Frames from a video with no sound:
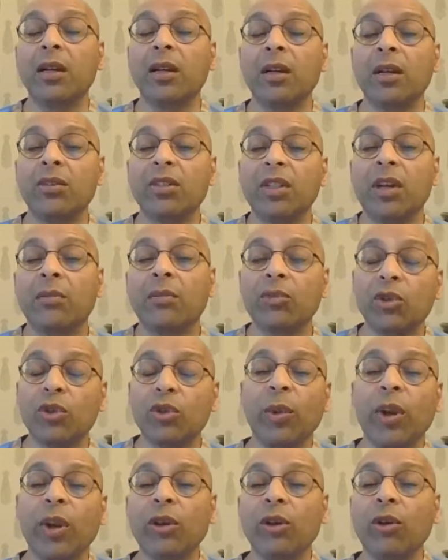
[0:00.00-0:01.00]
which I'm sure
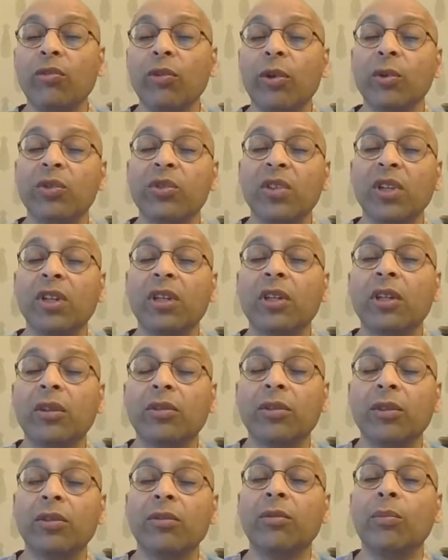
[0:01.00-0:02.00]
many of you have seen
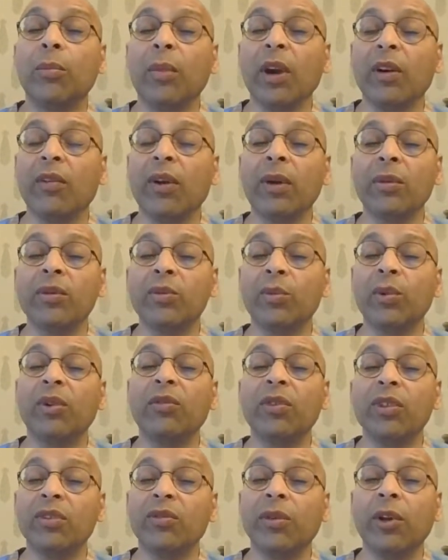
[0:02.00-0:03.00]
on my wife's
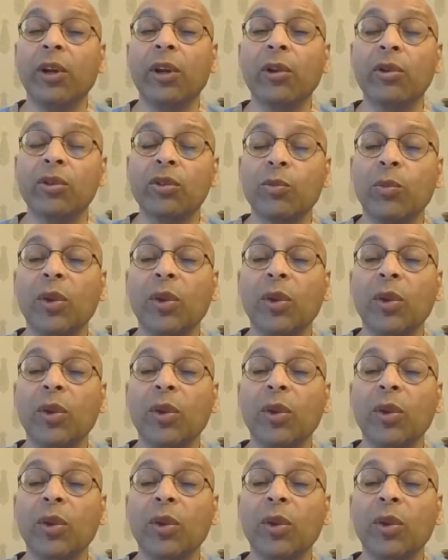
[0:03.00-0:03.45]
previous videos.